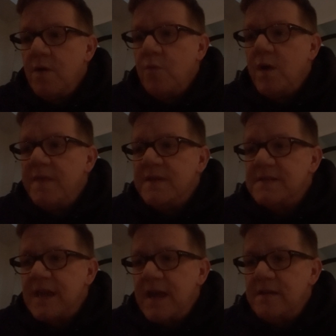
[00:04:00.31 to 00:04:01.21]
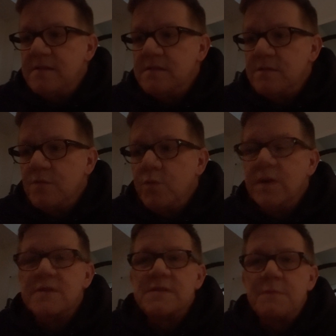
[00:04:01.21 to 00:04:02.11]
When this ends,
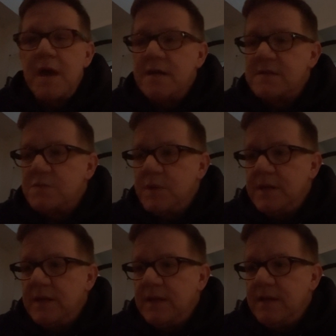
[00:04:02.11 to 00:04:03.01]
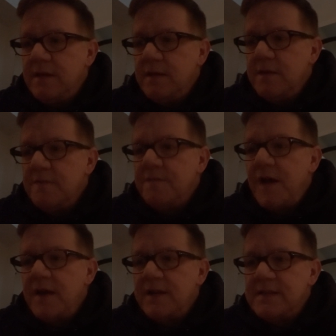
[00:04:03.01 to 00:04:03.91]
we'll smile sweetly,
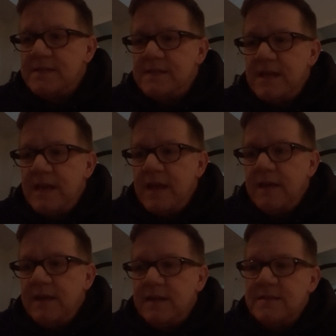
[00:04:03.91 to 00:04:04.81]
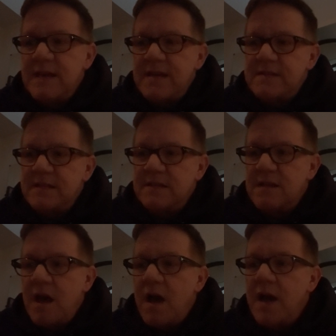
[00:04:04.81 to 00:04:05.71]
finally seeing in testing
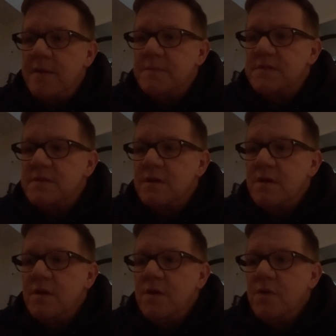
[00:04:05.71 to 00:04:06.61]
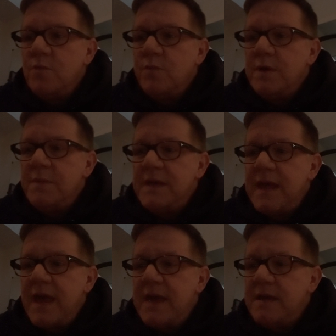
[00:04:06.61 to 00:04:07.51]
times we
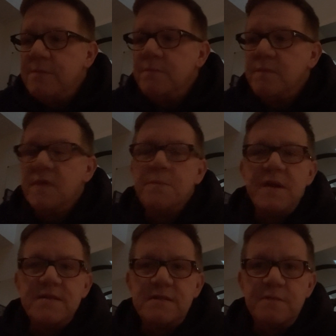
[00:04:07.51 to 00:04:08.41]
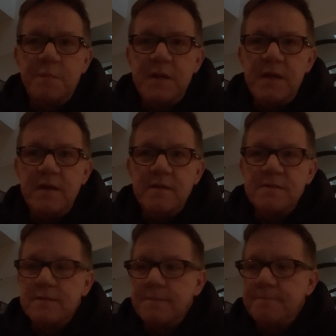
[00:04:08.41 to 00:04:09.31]
became the best of
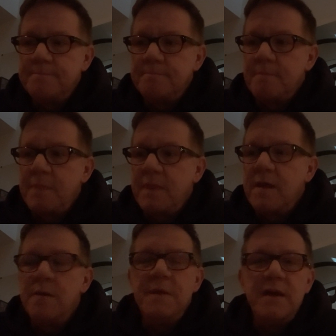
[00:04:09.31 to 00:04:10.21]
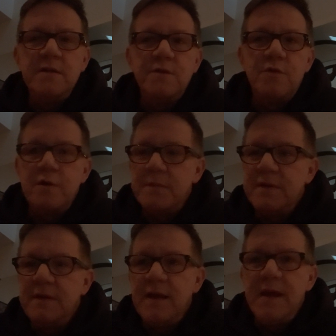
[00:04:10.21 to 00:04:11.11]
beings. Amanda
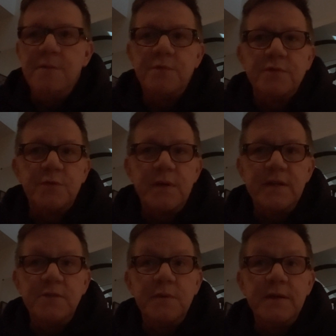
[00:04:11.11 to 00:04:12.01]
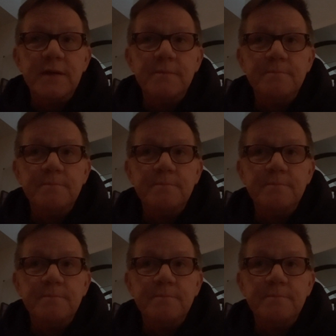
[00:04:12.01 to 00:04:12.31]
Gorman, April 2020.